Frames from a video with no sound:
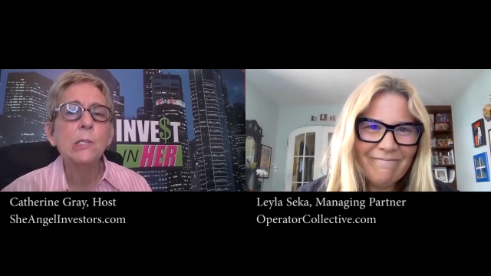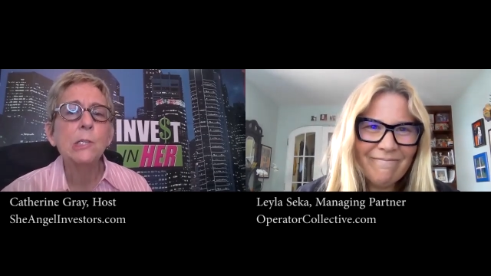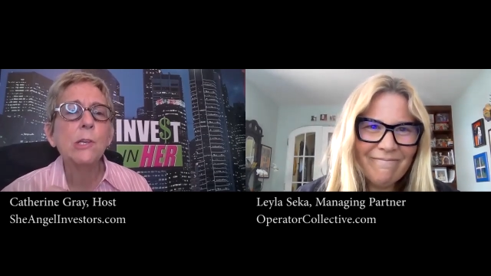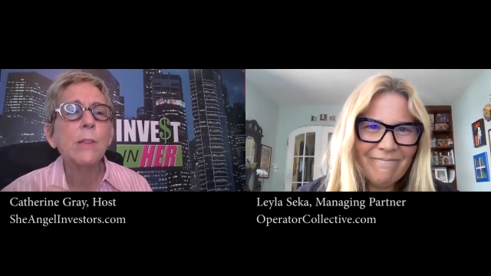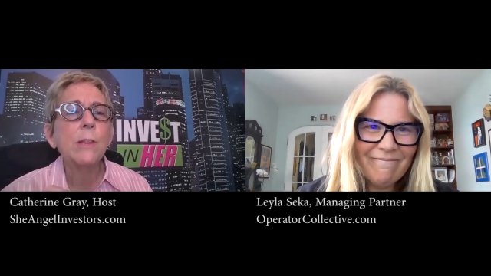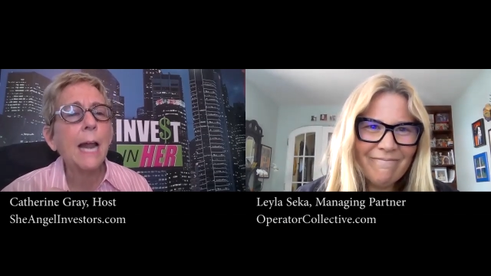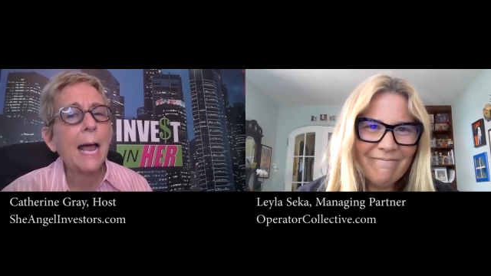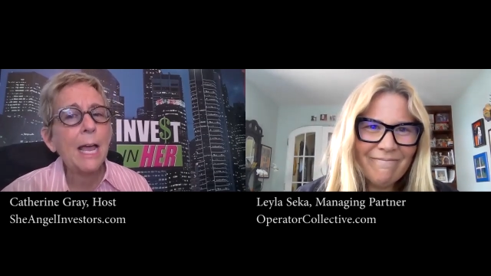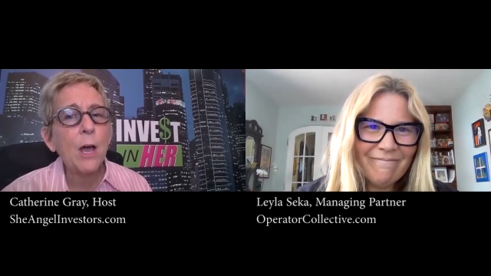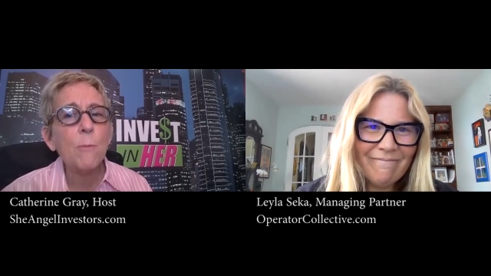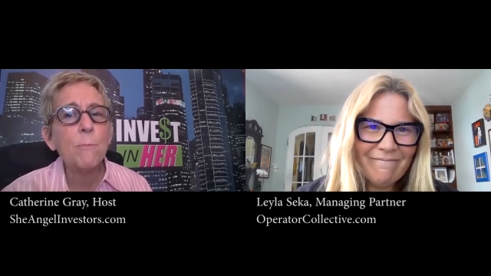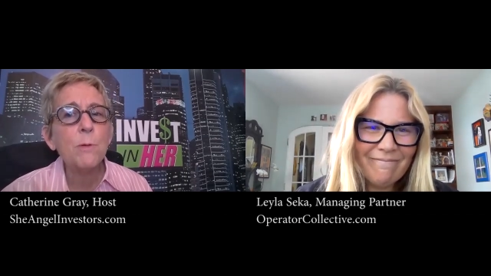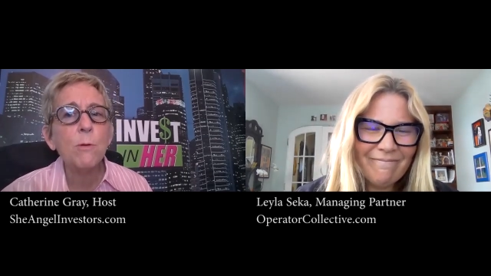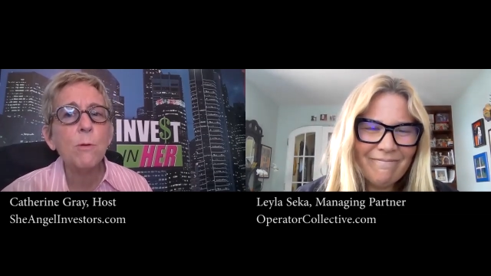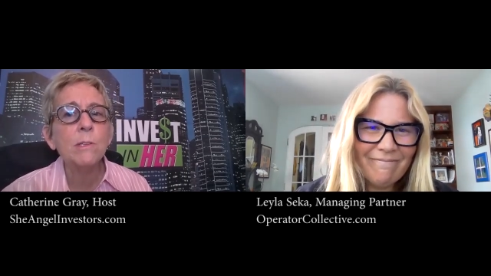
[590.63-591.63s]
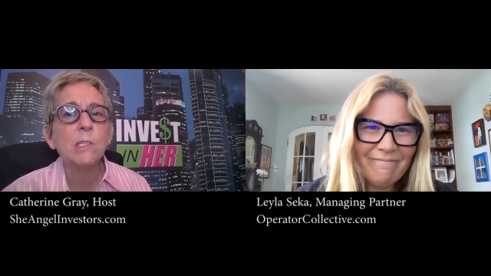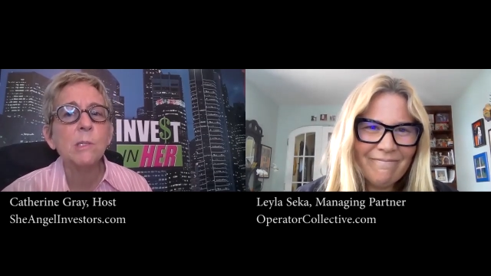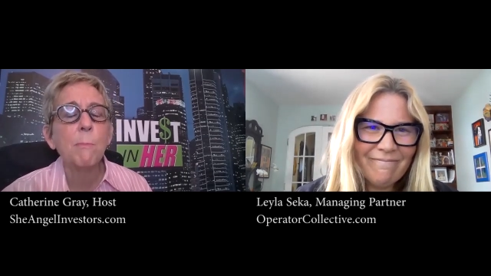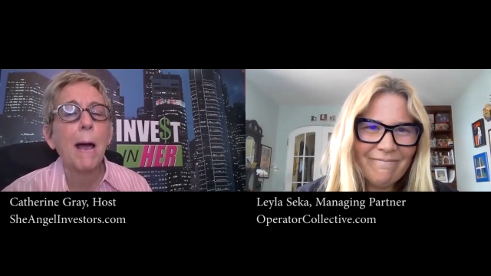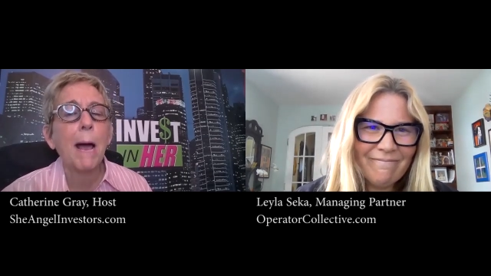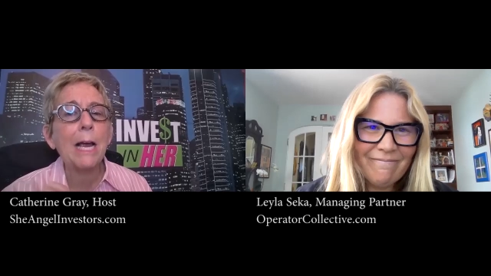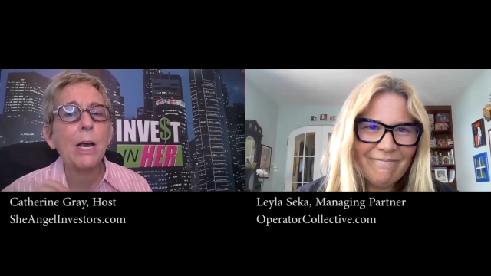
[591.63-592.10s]
Speaker 1: so that I hope you
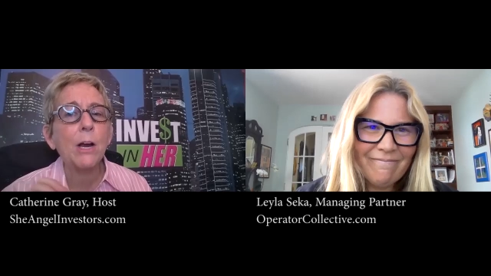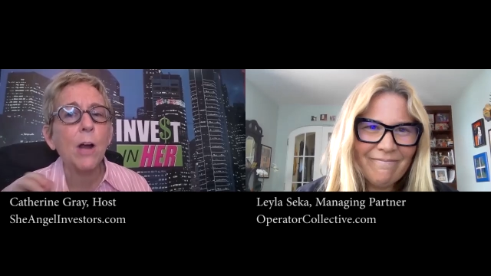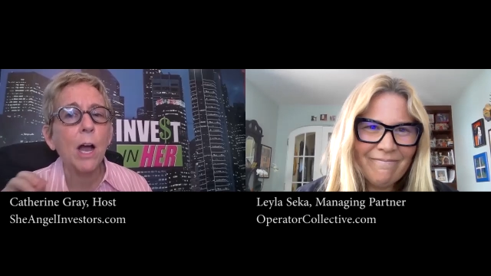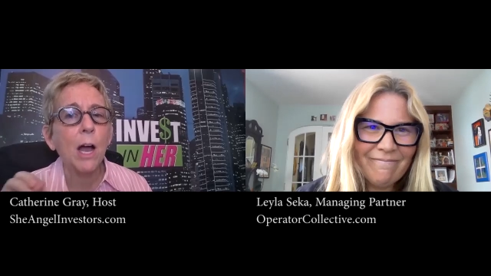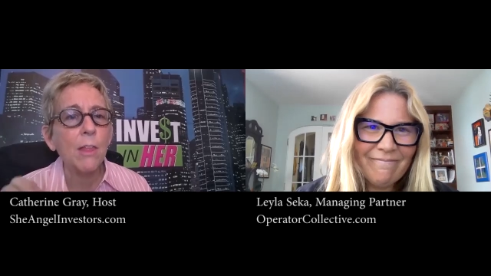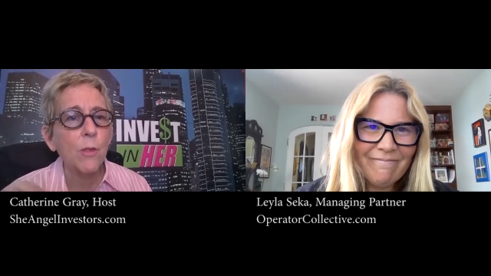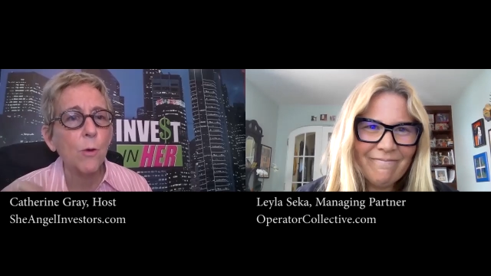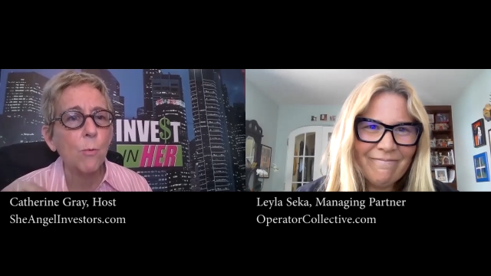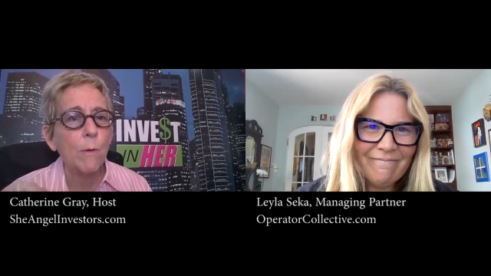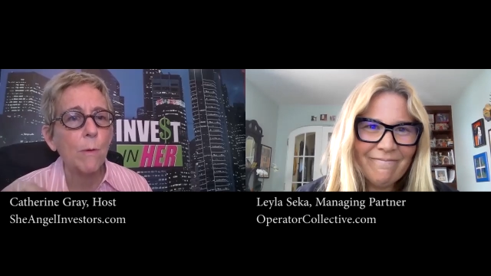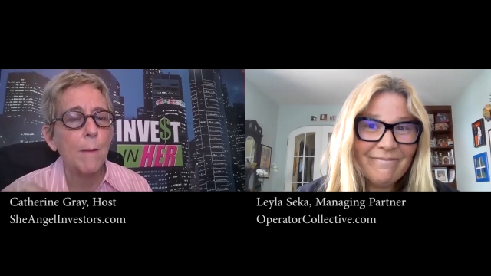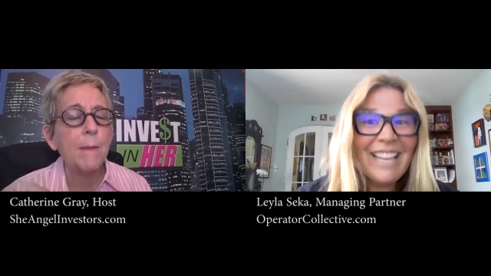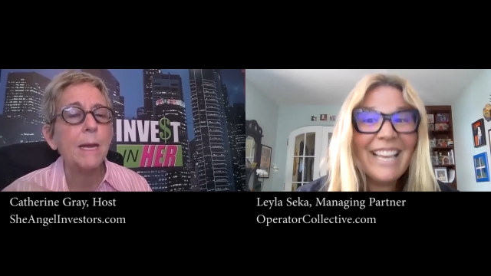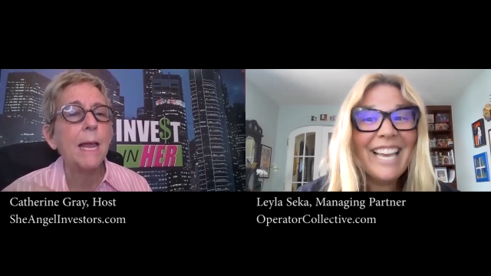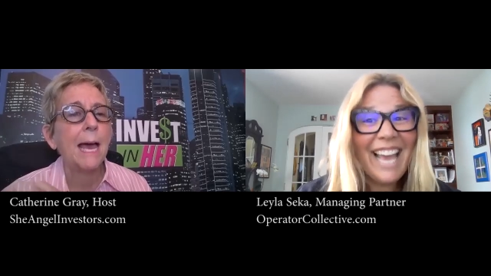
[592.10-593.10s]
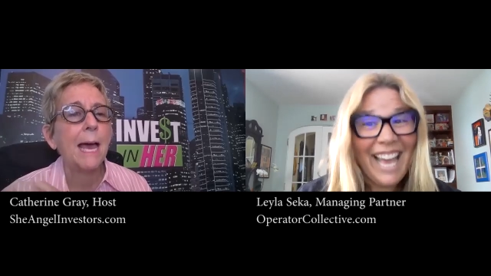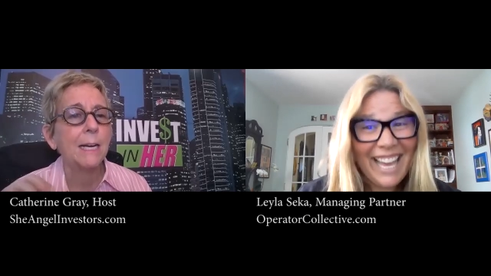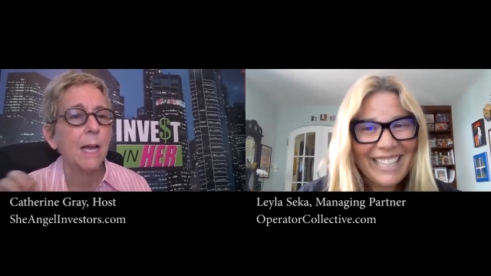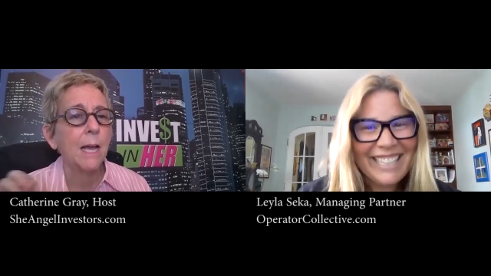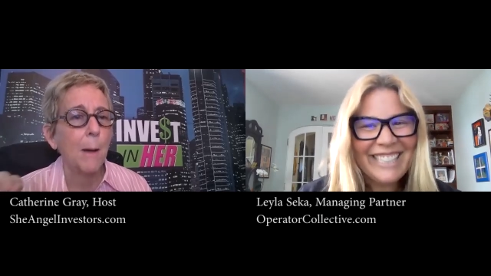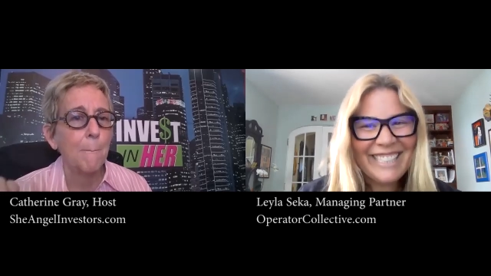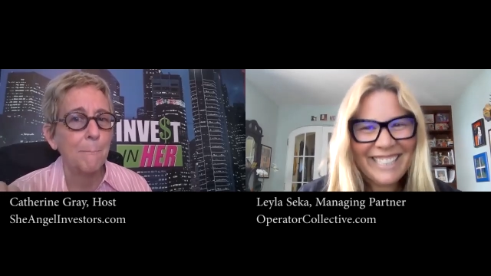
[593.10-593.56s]
inspire other women
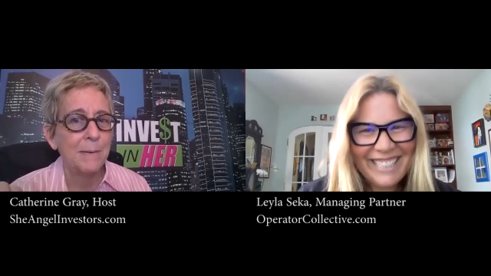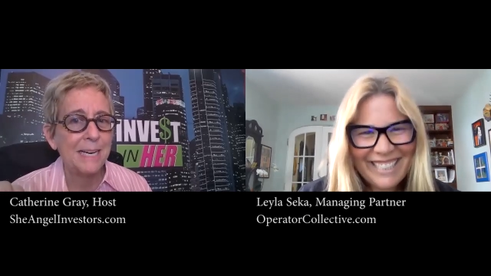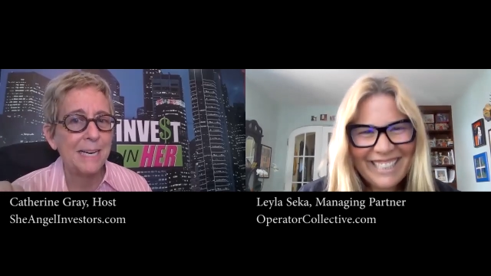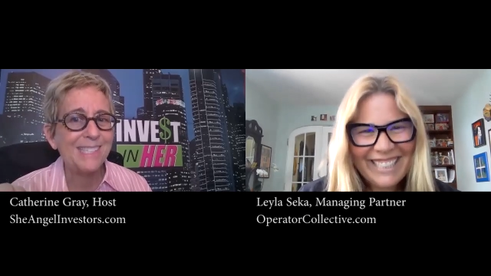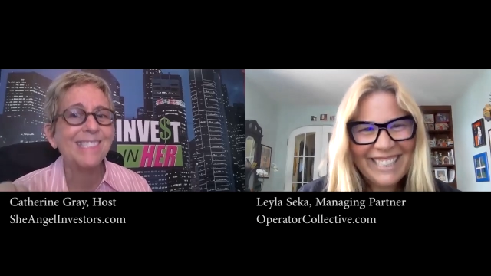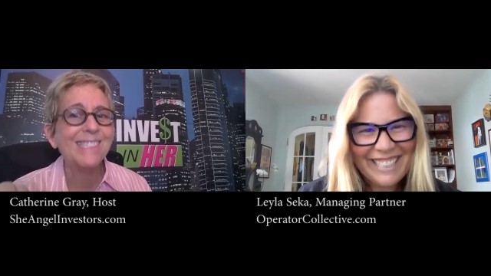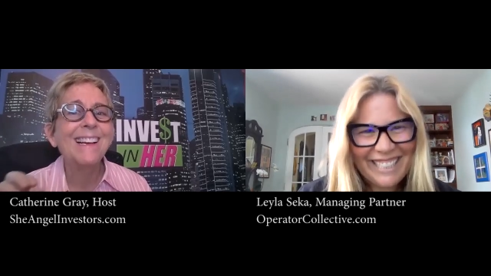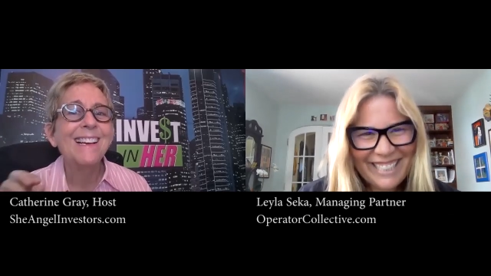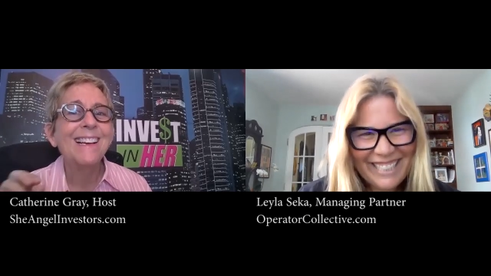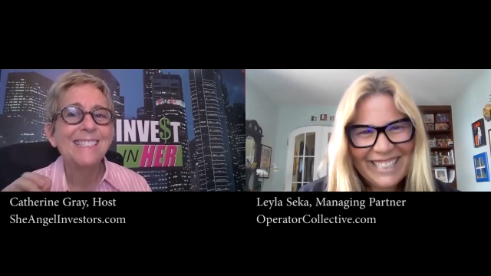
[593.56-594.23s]
at companies